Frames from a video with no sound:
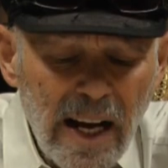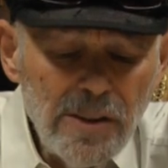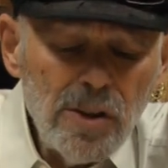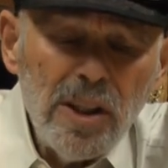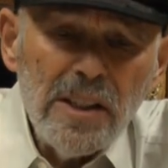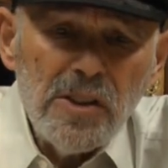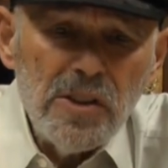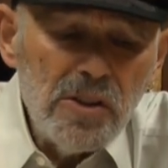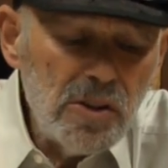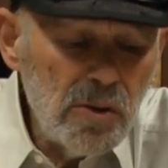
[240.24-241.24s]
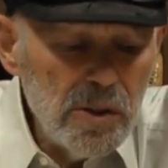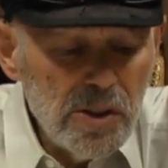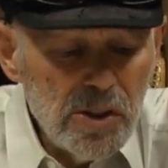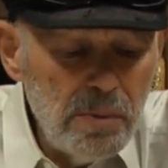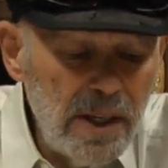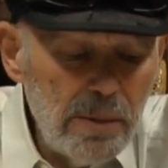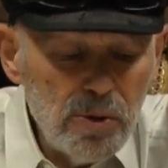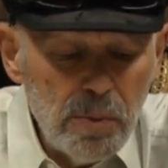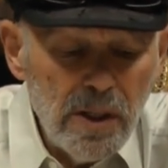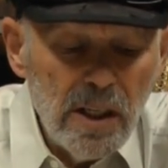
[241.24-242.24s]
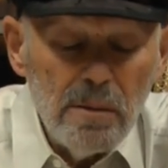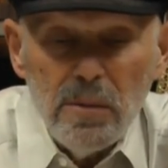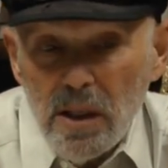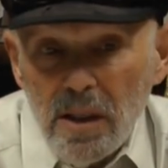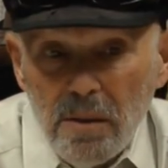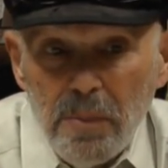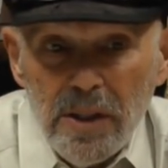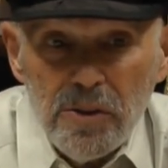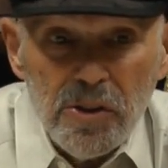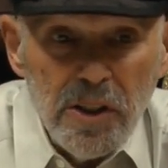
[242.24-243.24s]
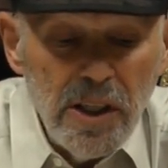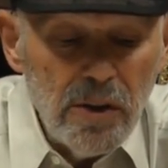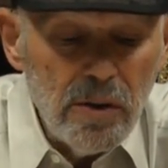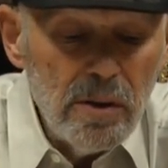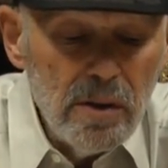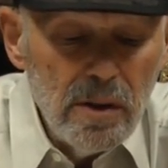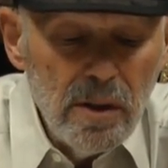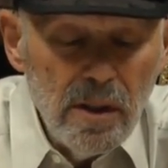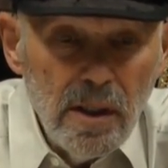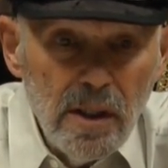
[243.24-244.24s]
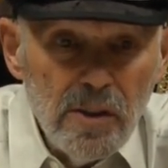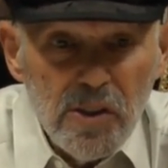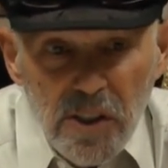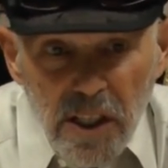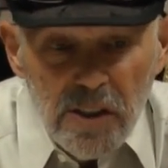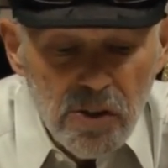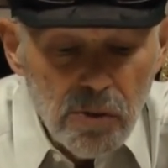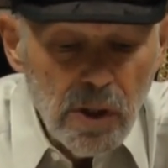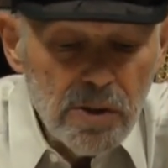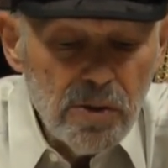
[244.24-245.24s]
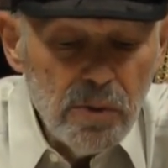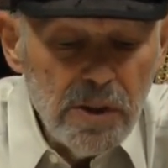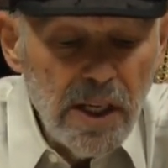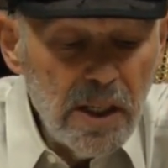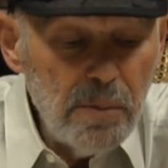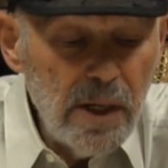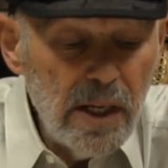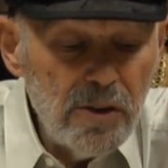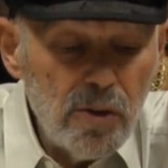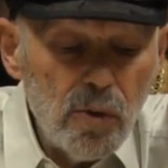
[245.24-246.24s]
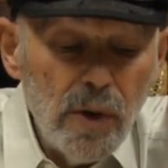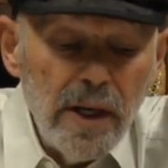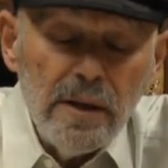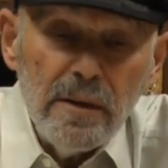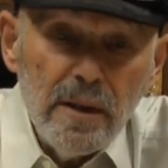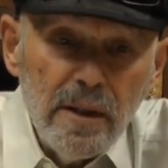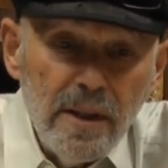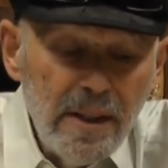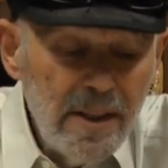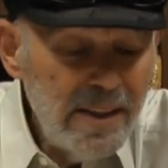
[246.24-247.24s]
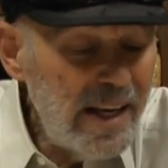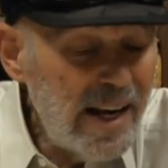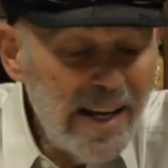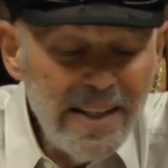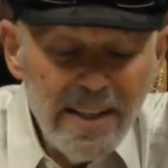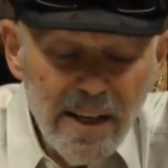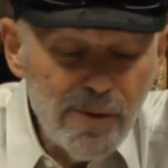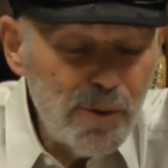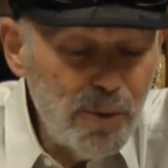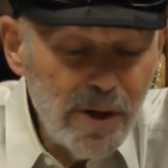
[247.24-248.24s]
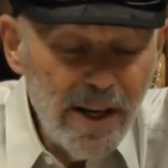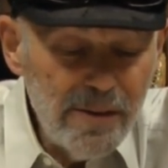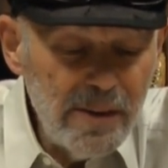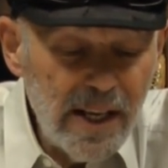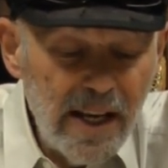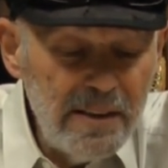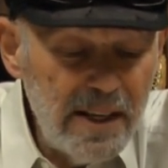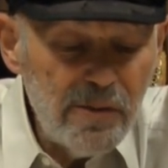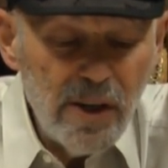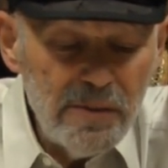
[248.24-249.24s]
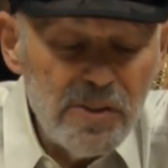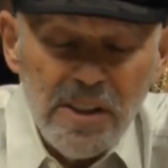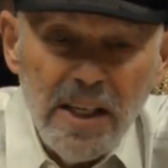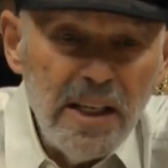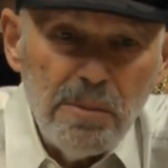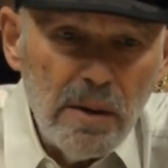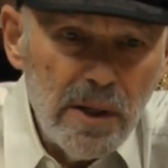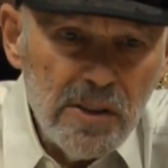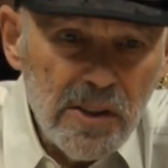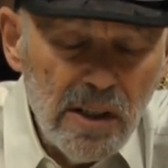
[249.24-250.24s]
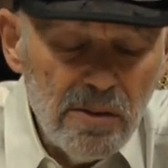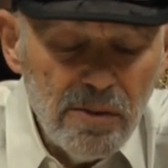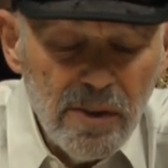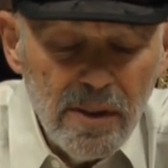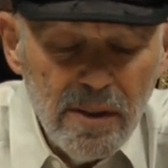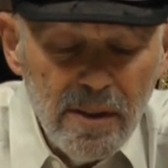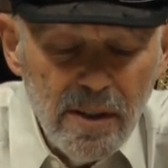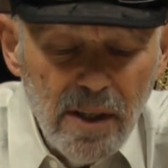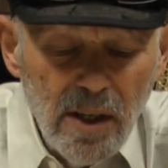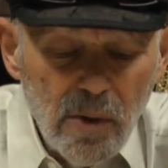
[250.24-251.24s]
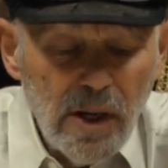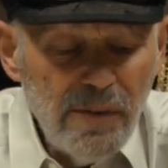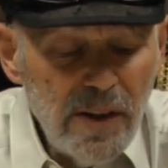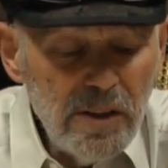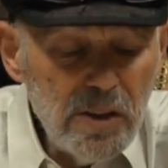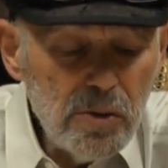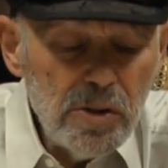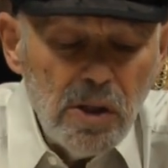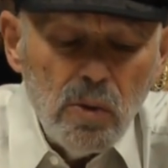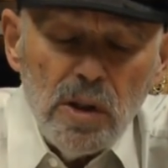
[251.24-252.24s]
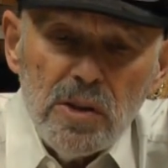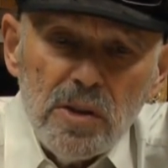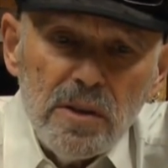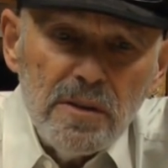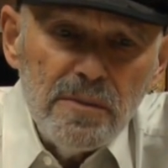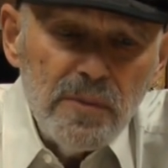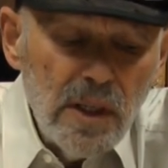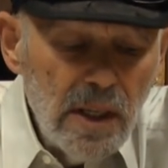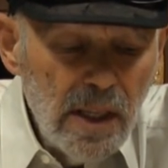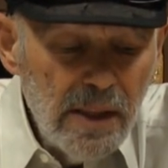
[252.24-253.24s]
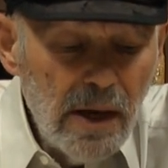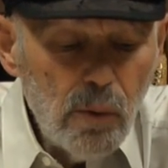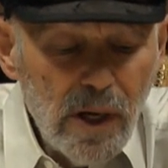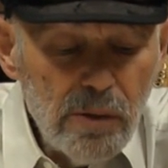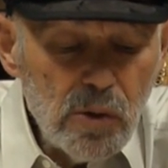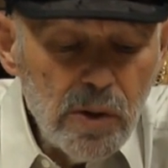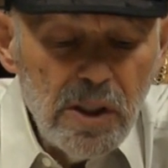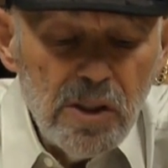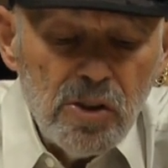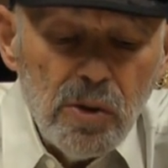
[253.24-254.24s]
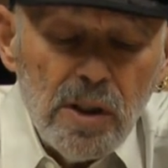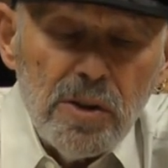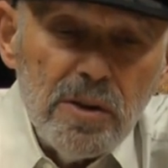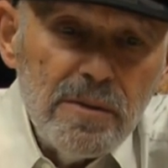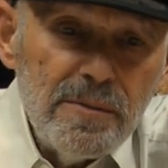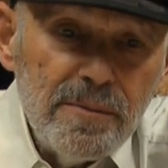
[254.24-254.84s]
I took lessons so as to be able to become a better skier. The ski instructor would take me on terrain that I never would have, that I had never had skied by myself. What I found interesting was that when I was with the instructor,